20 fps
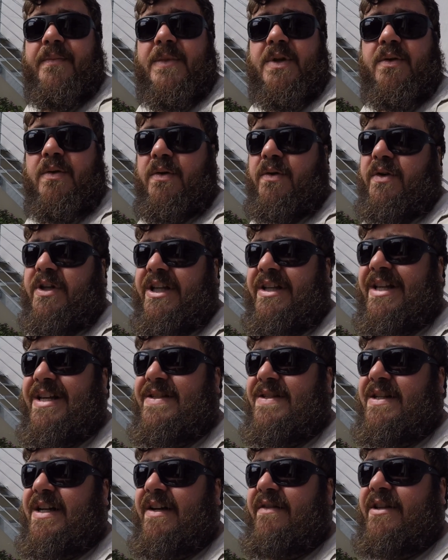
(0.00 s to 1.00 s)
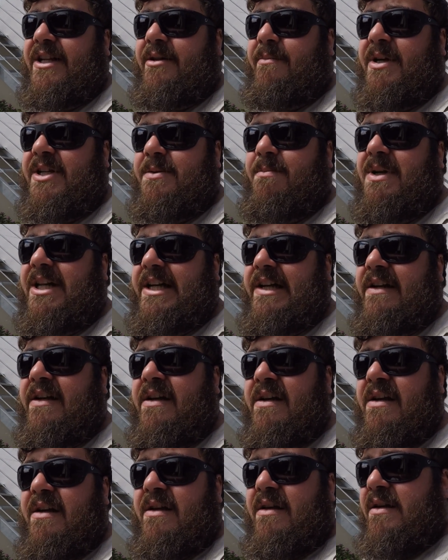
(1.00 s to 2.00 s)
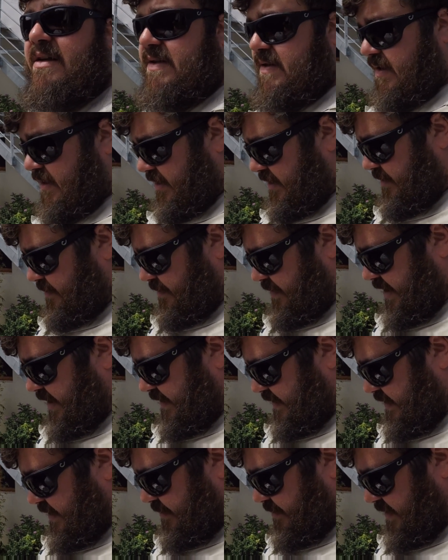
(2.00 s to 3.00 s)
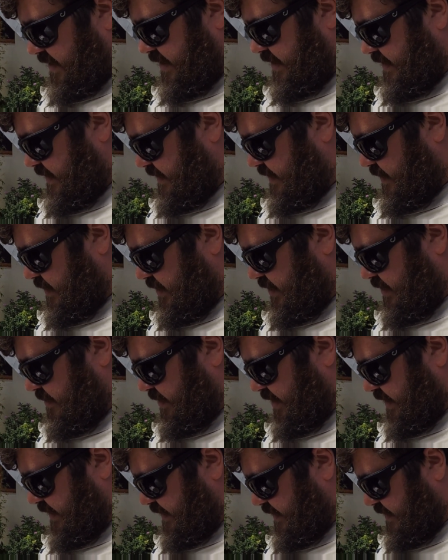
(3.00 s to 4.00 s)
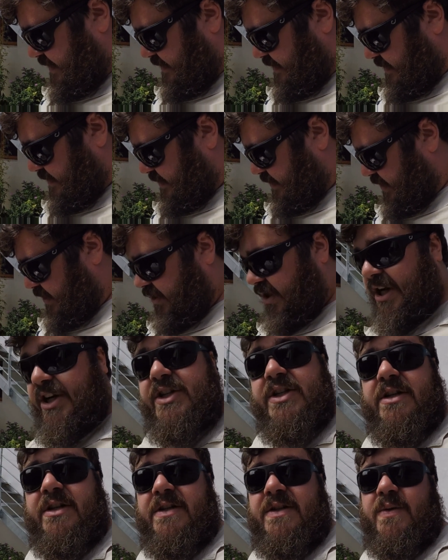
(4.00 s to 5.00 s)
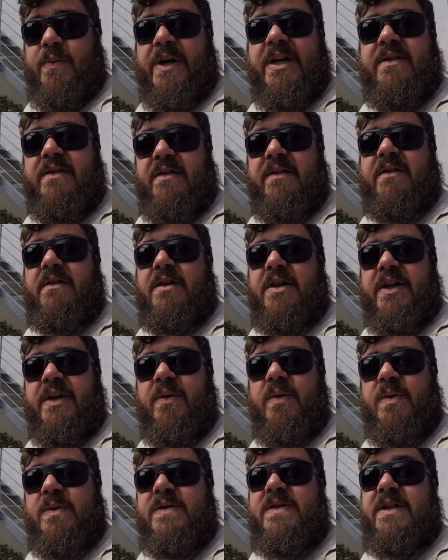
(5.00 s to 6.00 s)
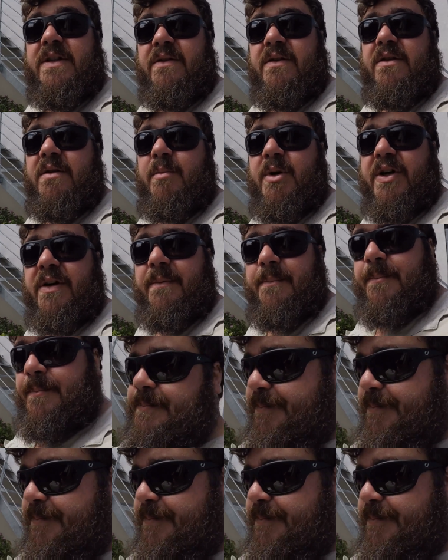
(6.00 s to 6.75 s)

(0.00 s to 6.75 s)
or that doesn't have that much blood. So the best tip is, or the best duration is, wait until they all sink to the bottom.